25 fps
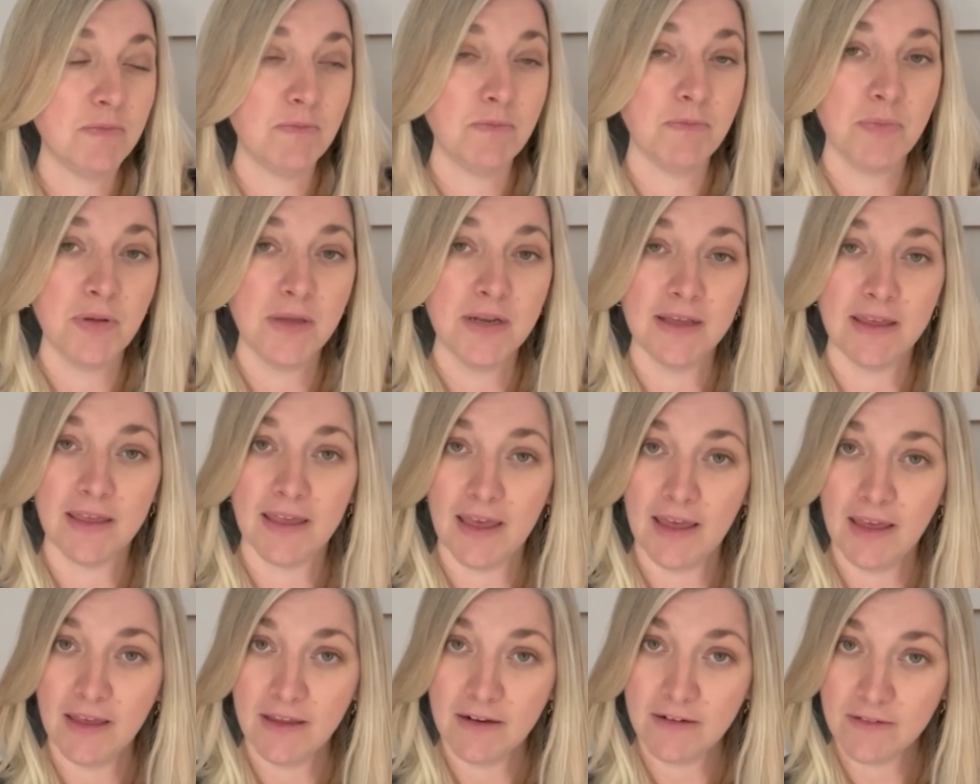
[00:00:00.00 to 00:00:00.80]
Put a
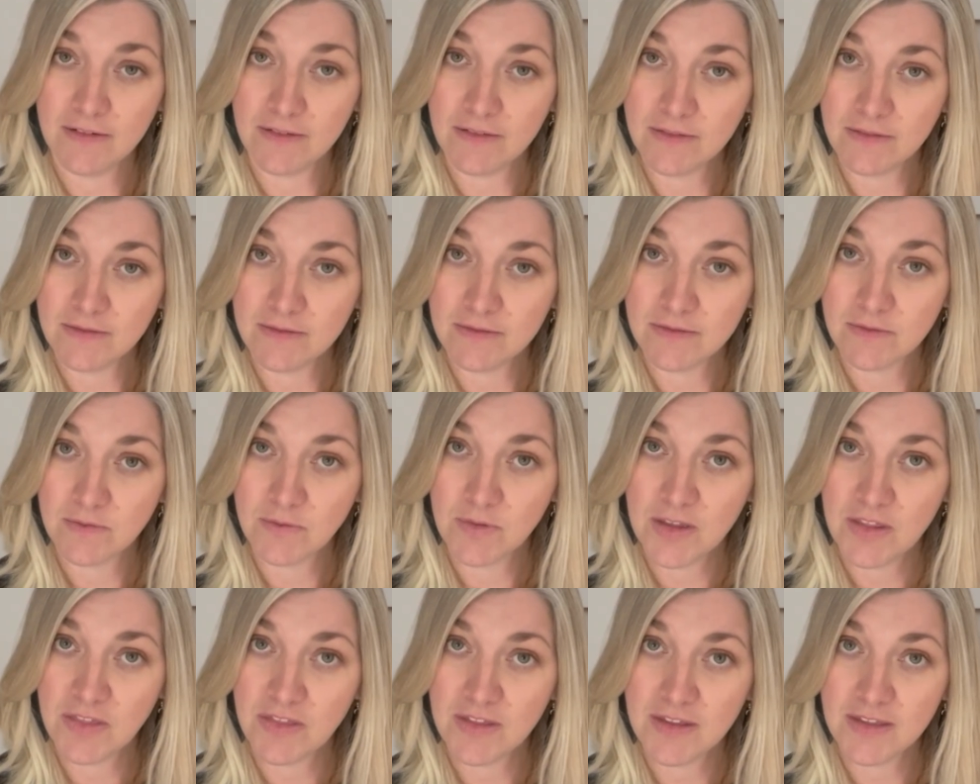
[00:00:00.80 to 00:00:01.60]
candle
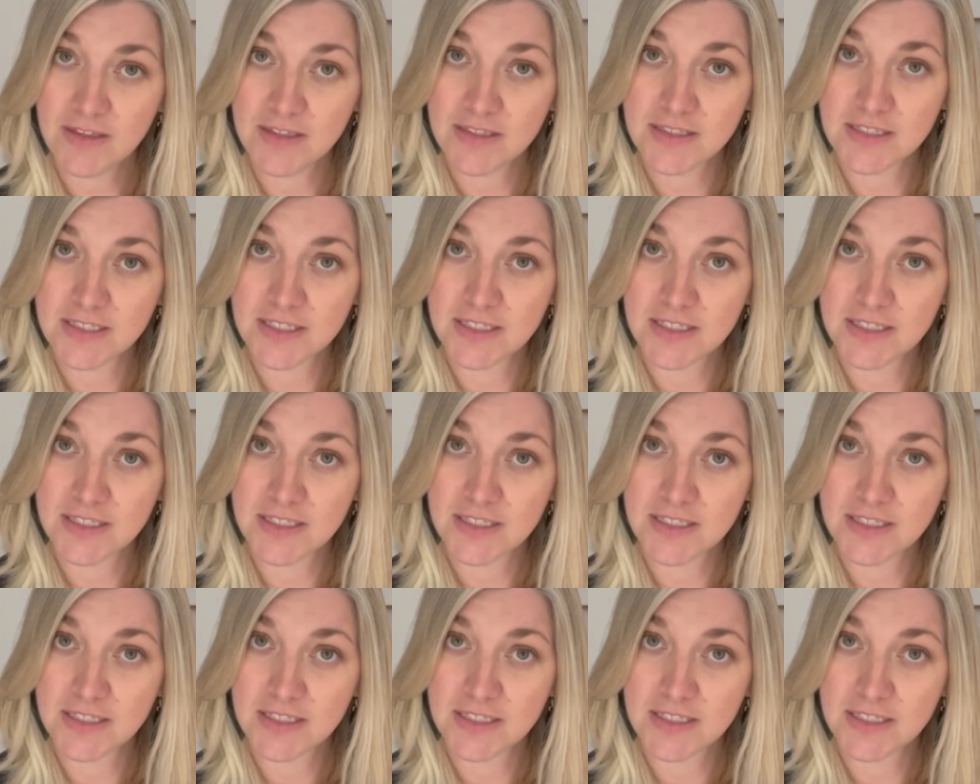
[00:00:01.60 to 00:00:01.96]
with it